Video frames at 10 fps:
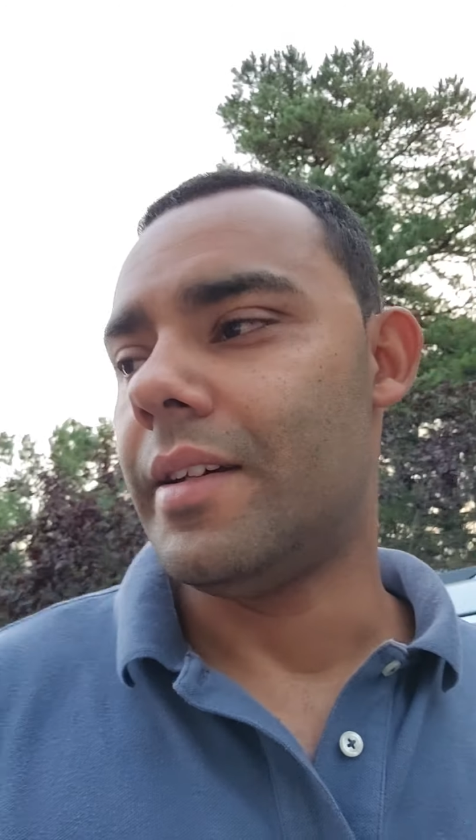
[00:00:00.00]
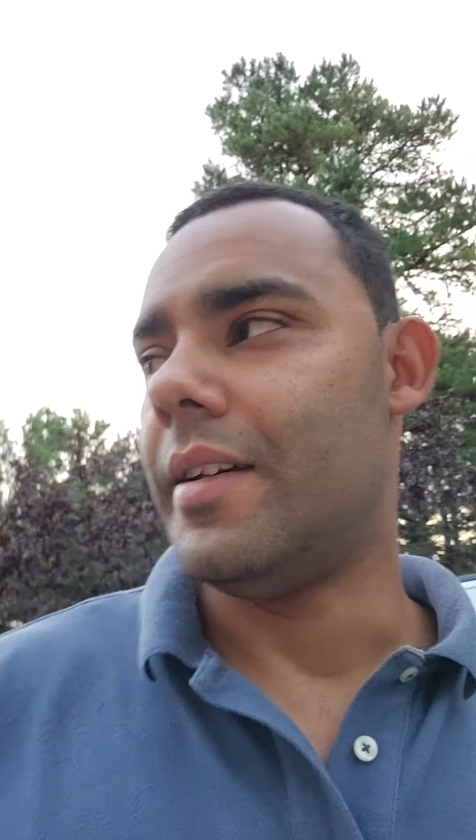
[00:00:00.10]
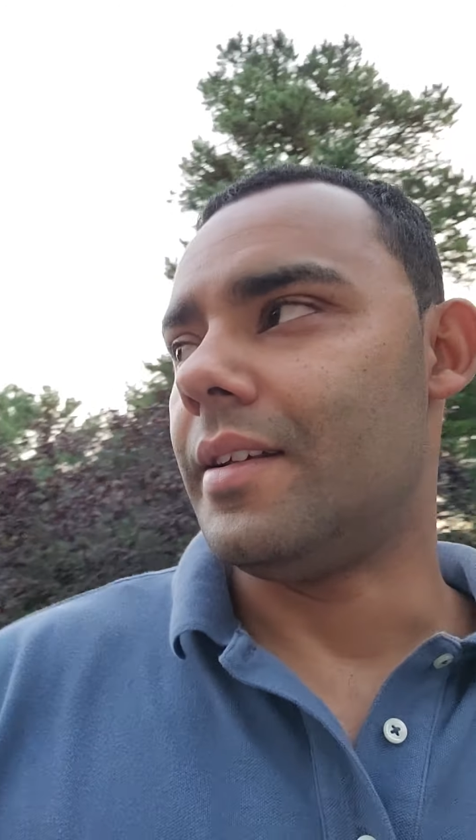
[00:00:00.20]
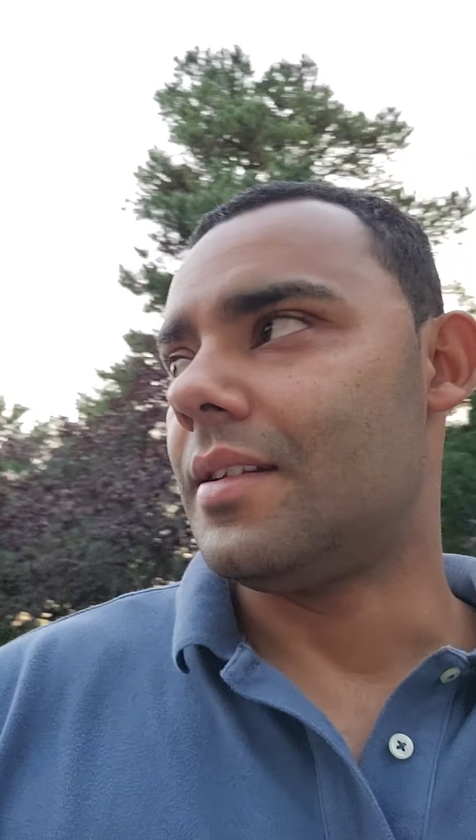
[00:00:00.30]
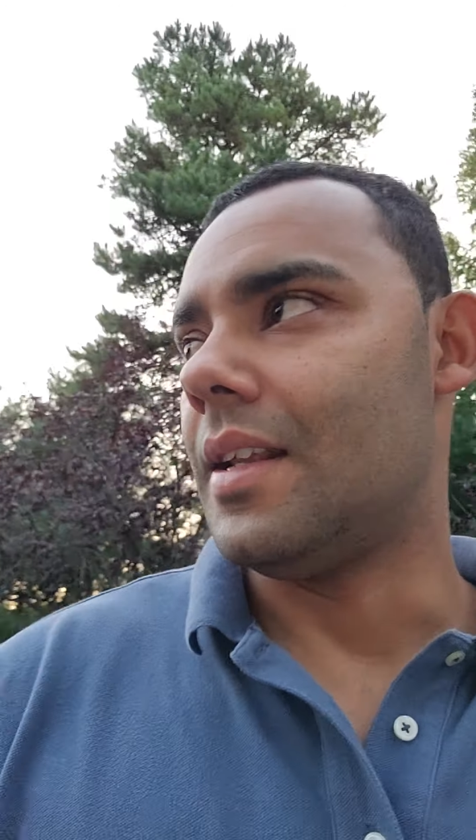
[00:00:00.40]

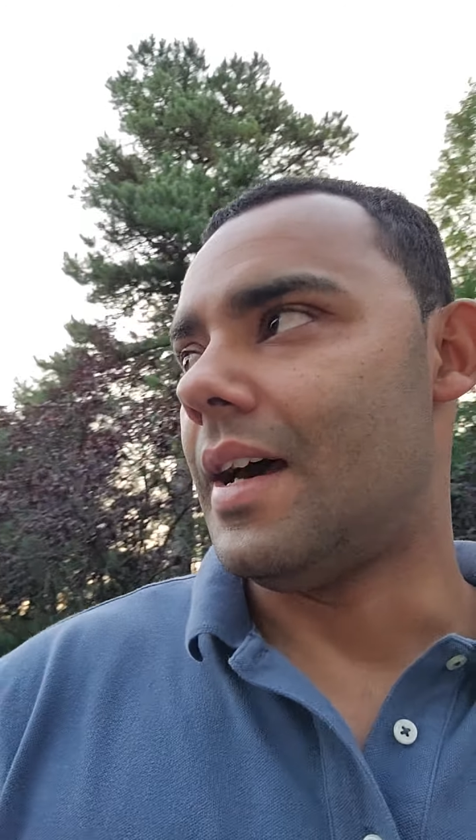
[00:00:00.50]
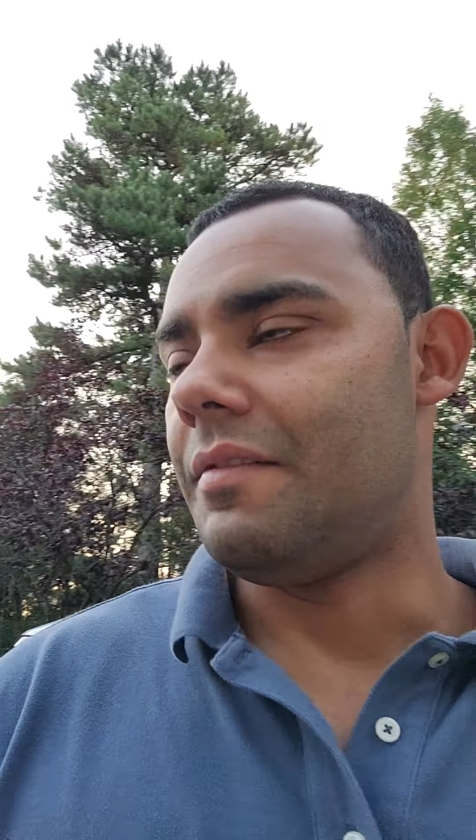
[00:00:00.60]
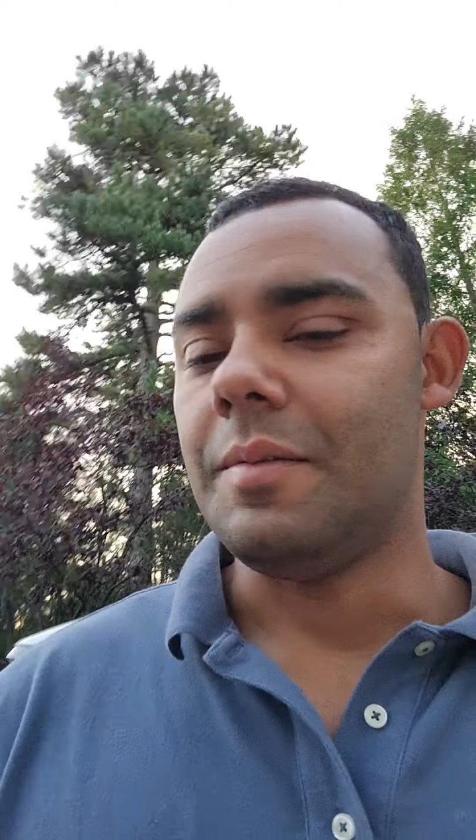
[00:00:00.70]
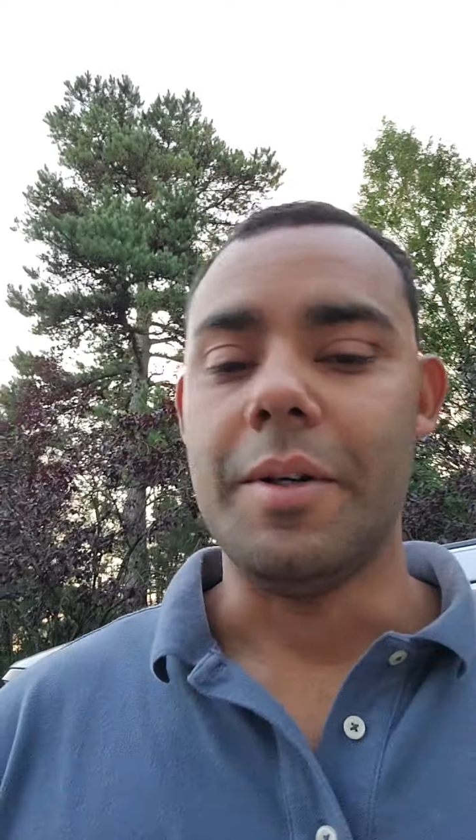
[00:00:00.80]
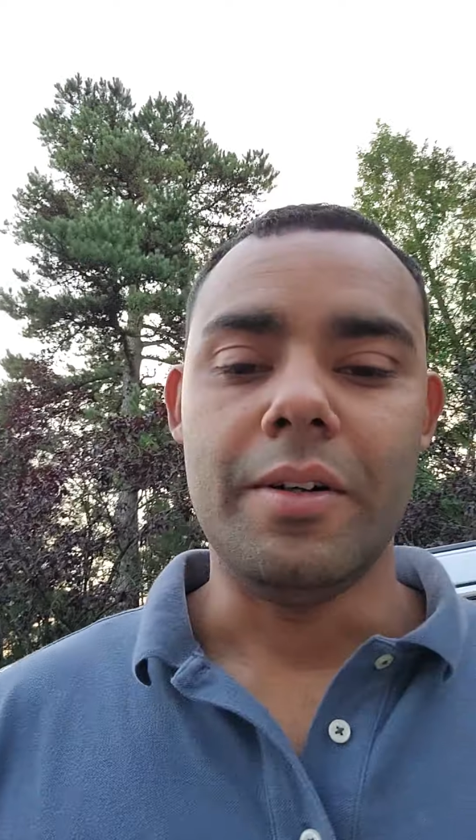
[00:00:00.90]
it's
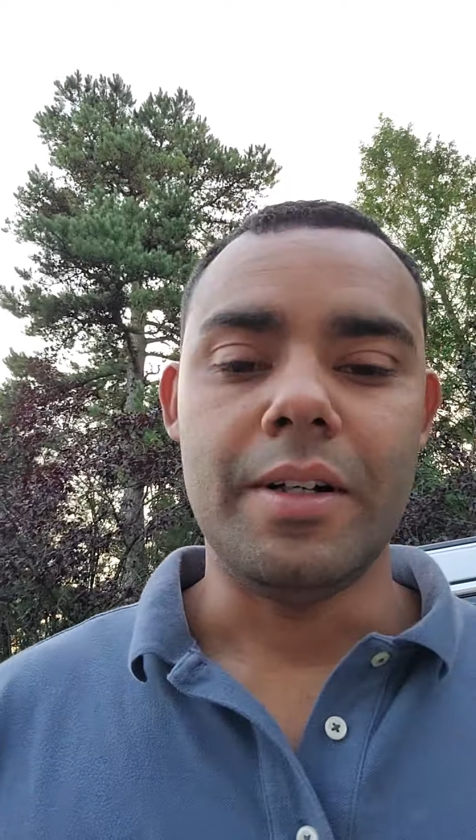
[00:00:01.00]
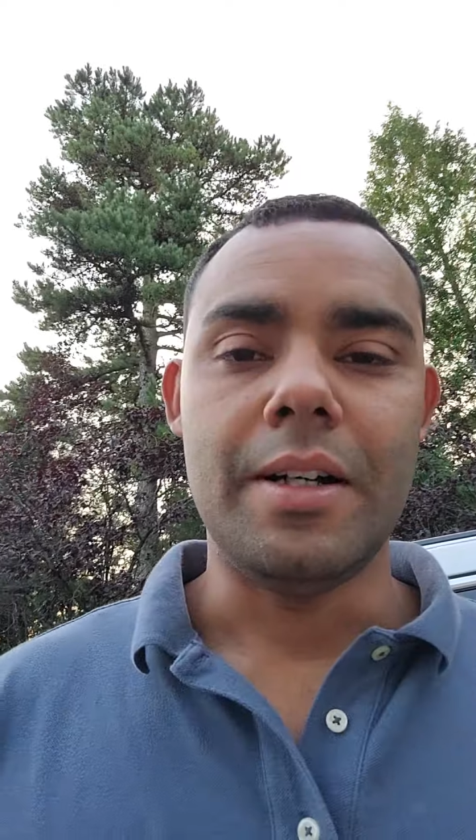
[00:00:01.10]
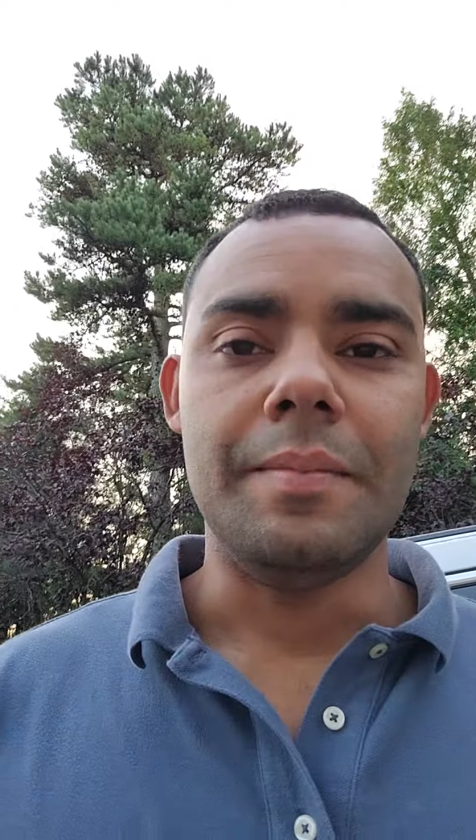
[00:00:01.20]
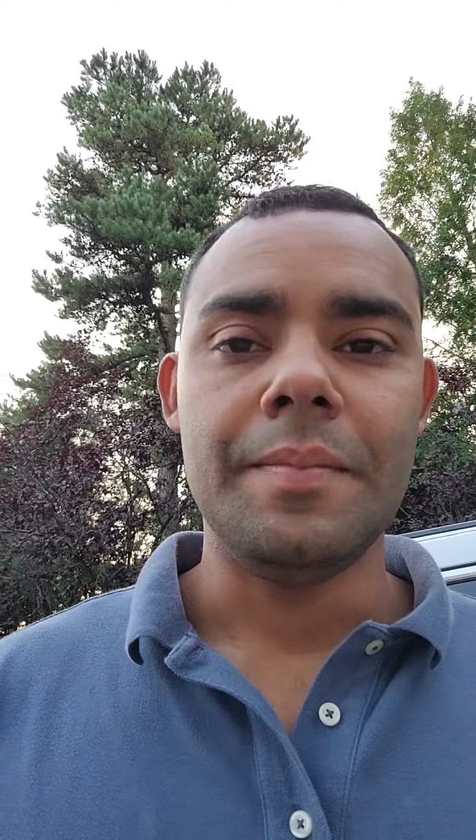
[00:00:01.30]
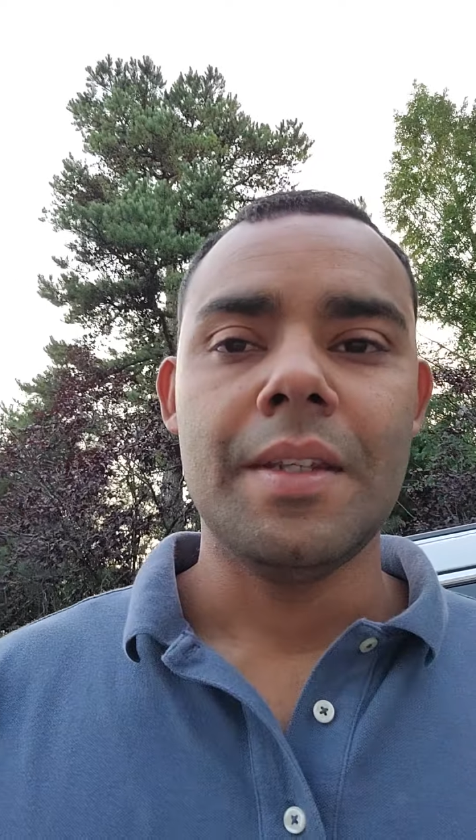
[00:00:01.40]

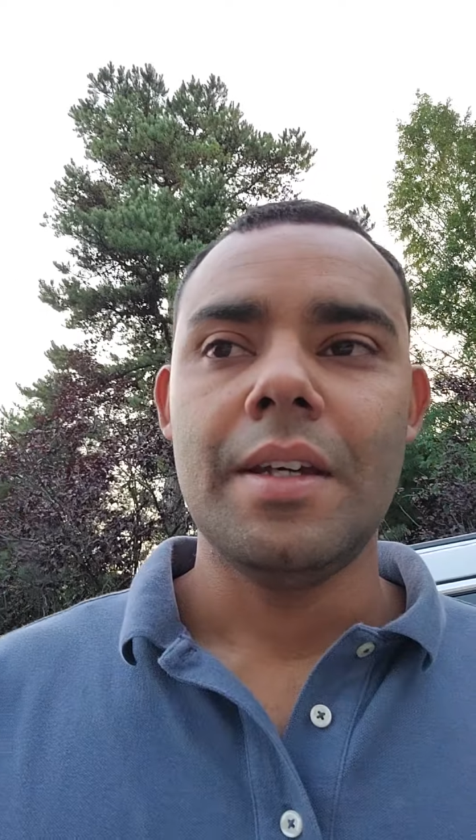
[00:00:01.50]
laughable.